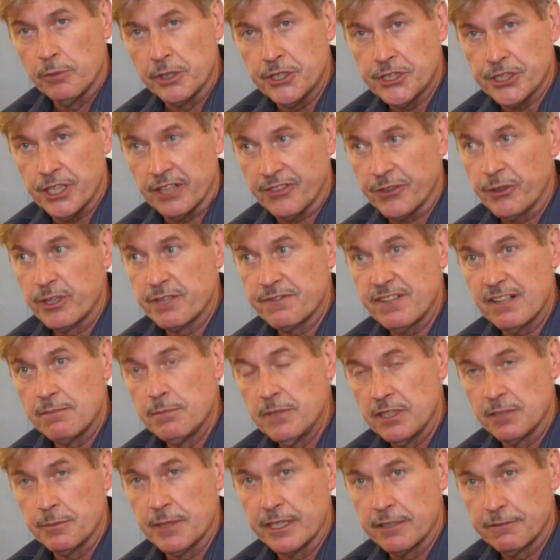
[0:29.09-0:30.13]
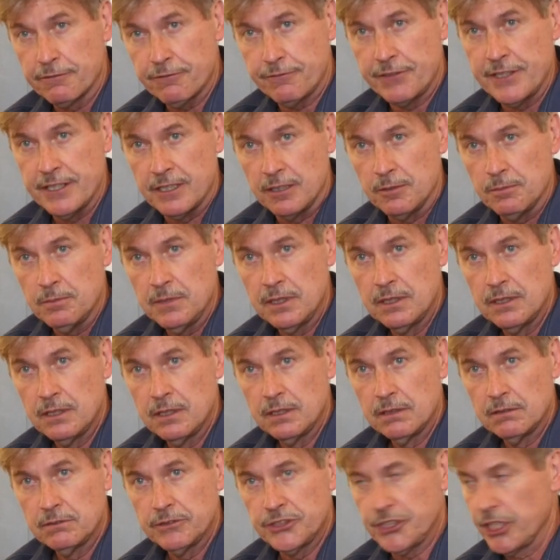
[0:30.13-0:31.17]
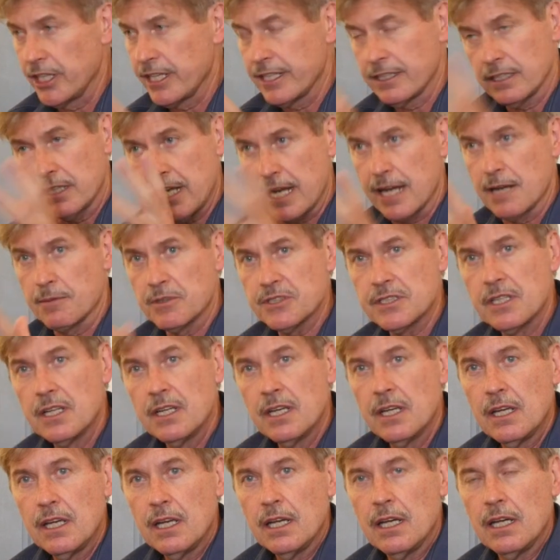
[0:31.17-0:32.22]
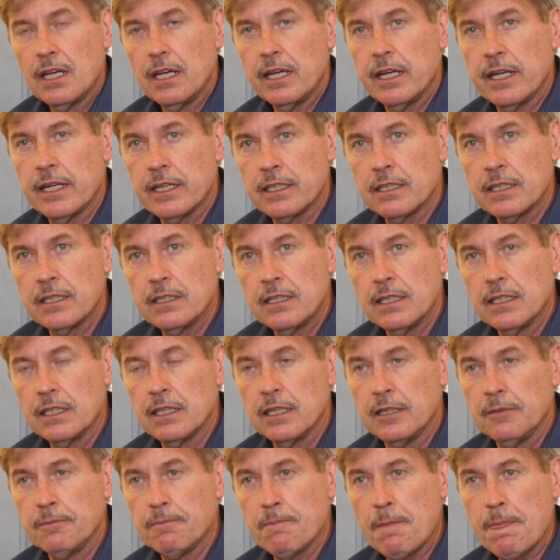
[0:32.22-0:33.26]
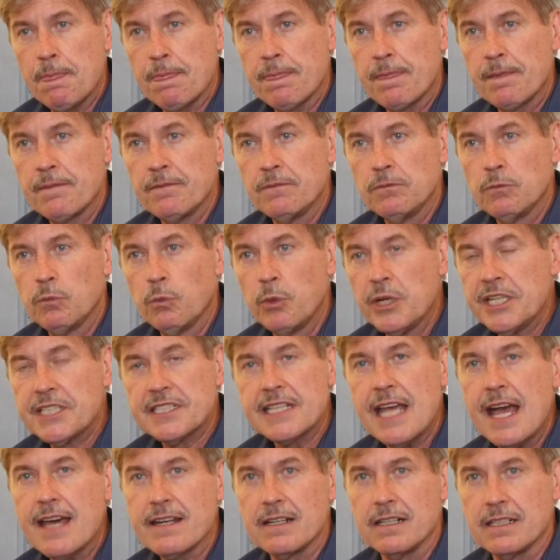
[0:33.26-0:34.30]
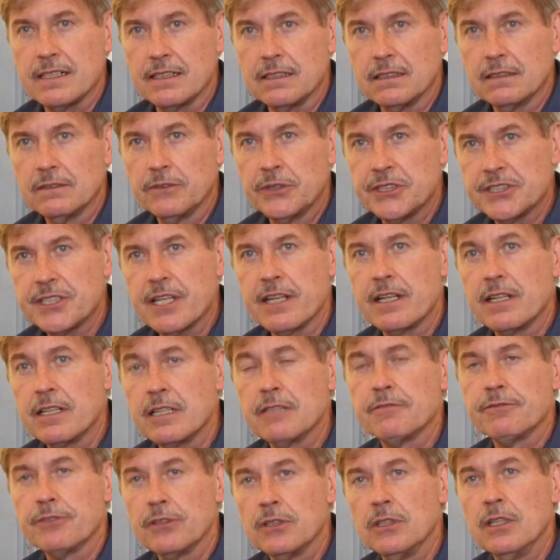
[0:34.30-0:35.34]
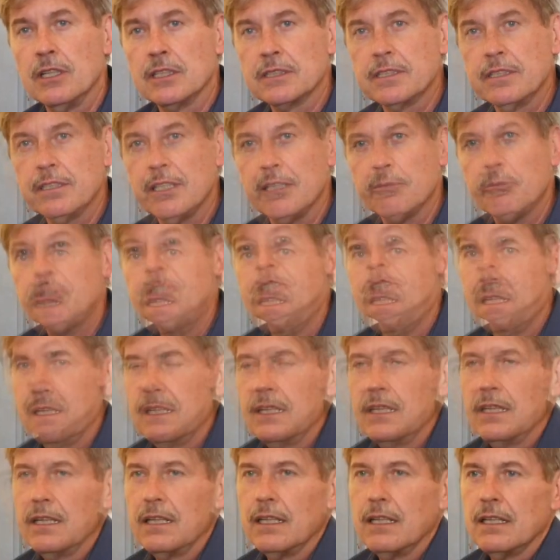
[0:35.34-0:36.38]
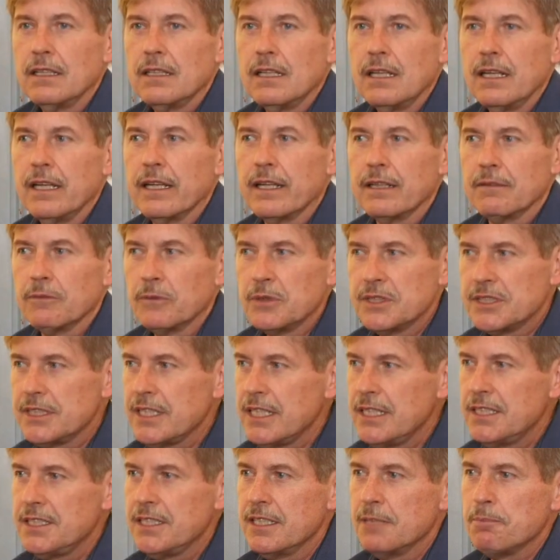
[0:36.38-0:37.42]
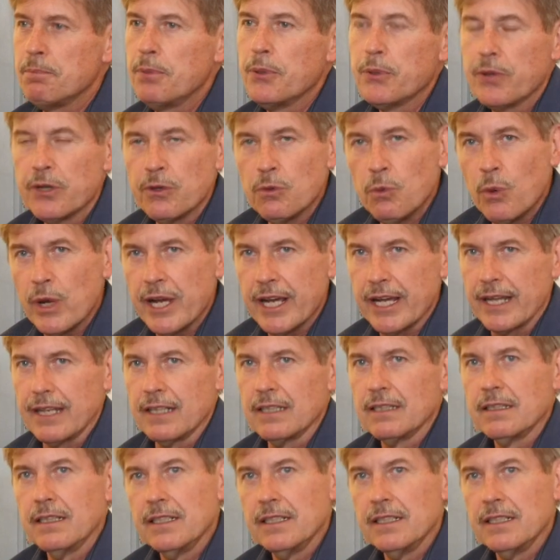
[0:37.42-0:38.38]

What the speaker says: We shot 35mm film, giant cameras. And we sat on it. We sat on it for a long time. We should do something. And it was easy to put it away.